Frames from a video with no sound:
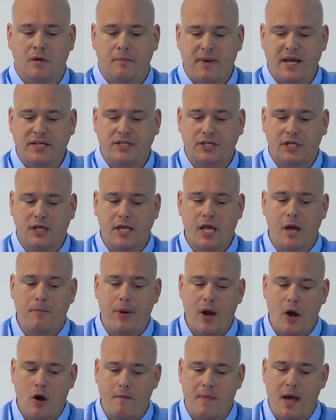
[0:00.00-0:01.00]
basically a
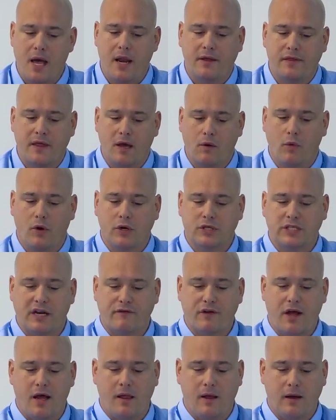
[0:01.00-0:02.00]
paramedic that works out
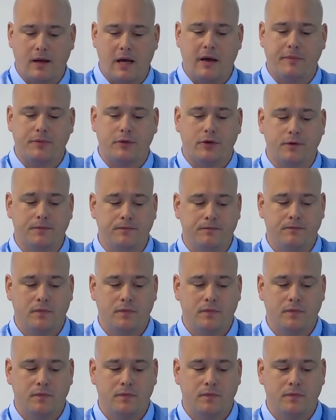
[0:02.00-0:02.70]
of a helicopter,